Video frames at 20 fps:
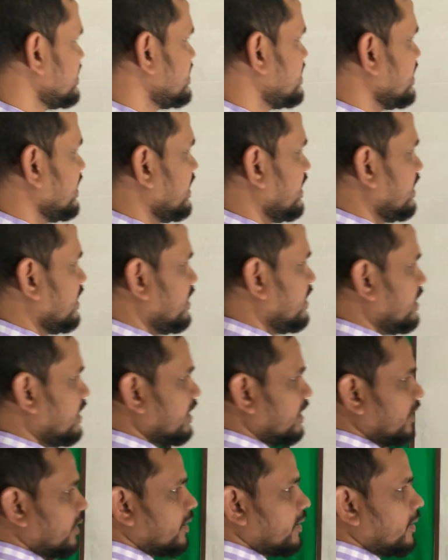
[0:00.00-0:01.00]
C.
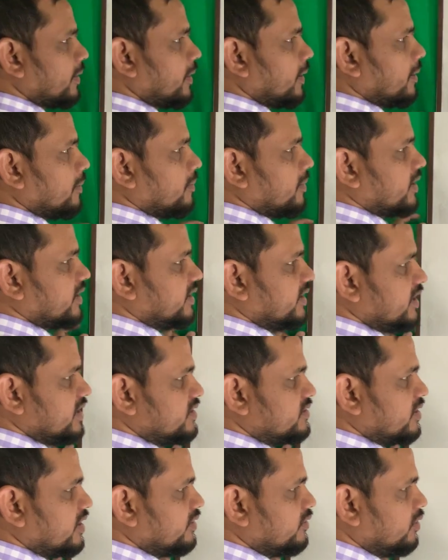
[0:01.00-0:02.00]
But
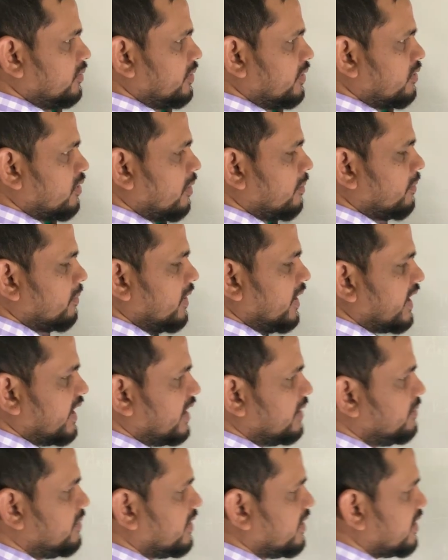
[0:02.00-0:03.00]
this joint will be
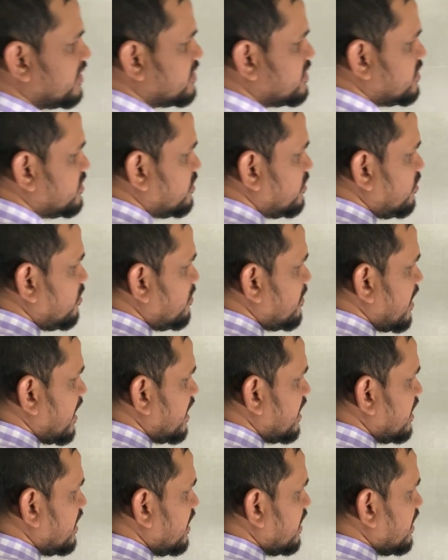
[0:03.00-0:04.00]
complicated because so
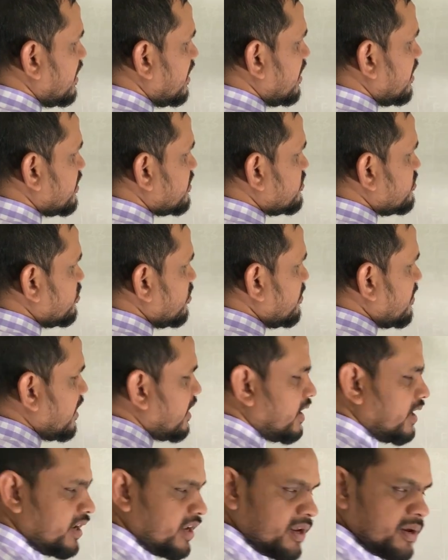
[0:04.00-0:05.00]
many
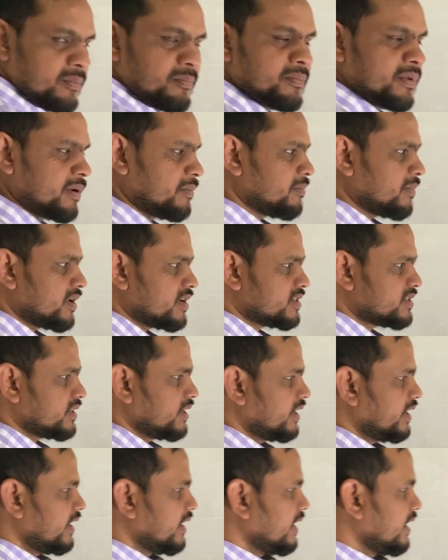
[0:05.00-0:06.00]
members.
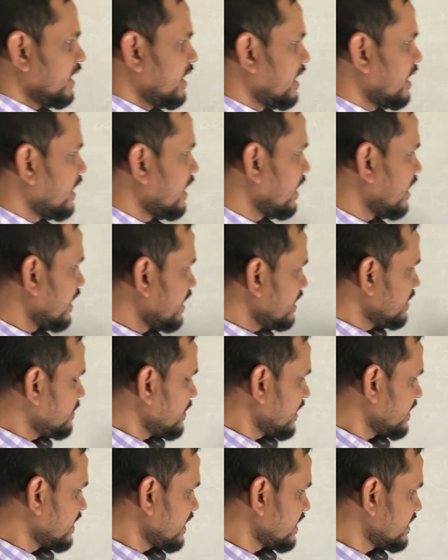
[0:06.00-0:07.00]
If
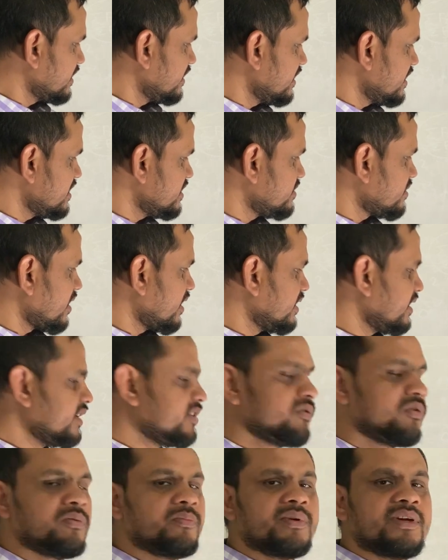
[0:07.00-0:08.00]
I take this joint, it
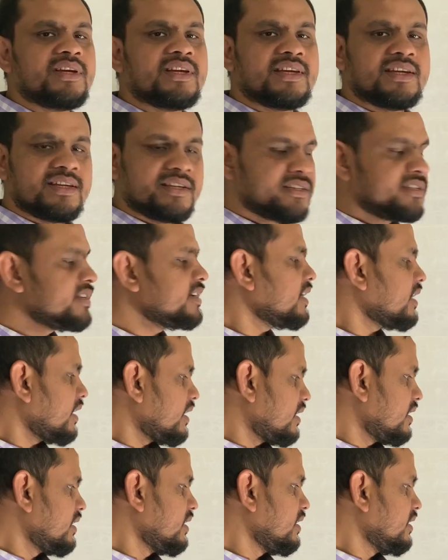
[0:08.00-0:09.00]
will be easier
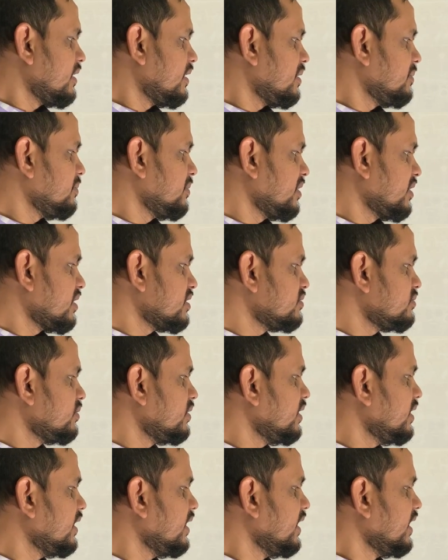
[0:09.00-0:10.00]
because
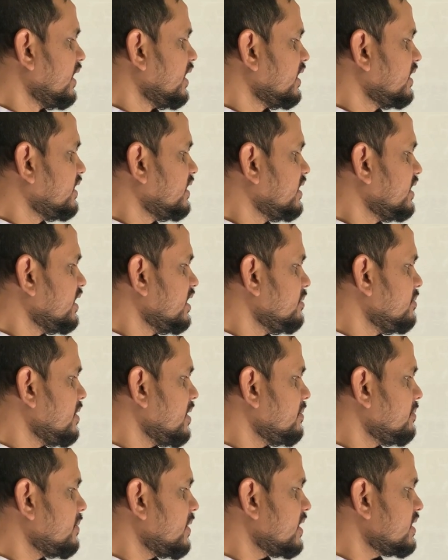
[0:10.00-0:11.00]
only 3
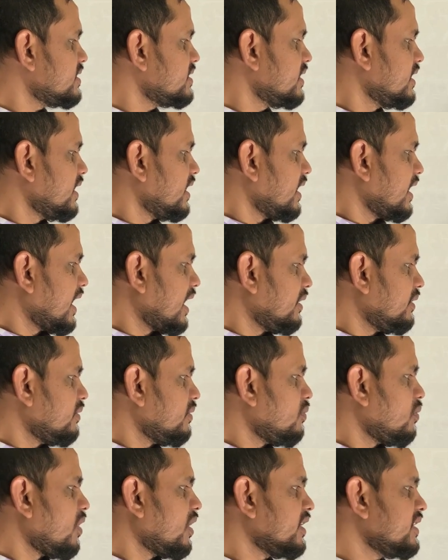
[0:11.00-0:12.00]
members and
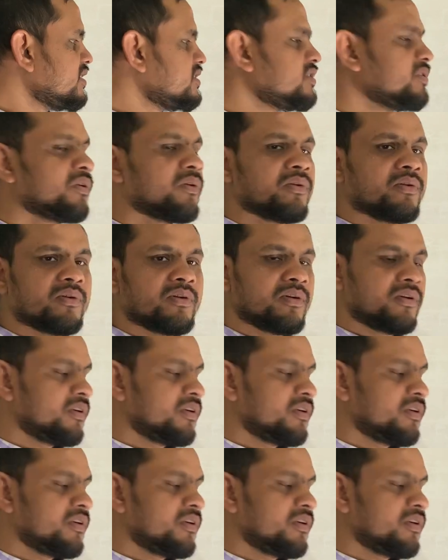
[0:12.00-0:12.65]
1 is known.